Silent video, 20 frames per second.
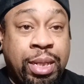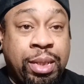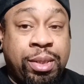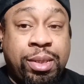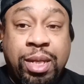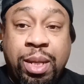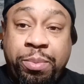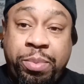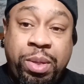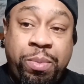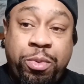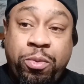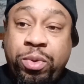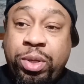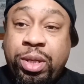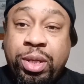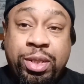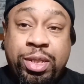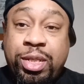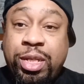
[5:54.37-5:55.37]
And some people
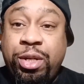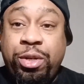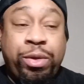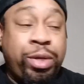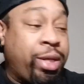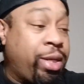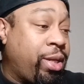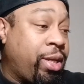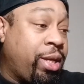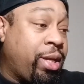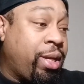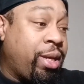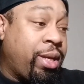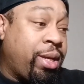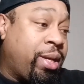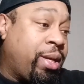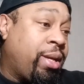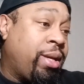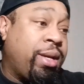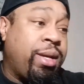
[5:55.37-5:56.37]
will consider it
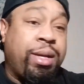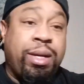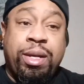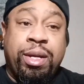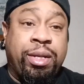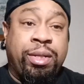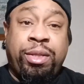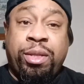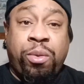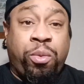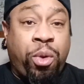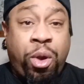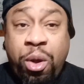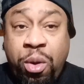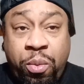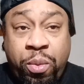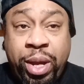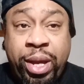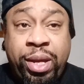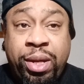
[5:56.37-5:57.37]
the
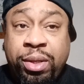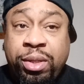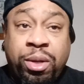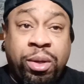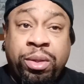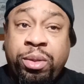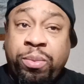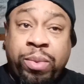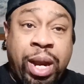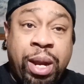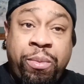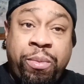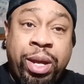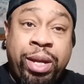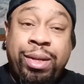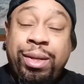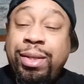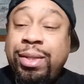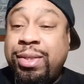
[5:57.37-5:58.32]
wrong way or the right way.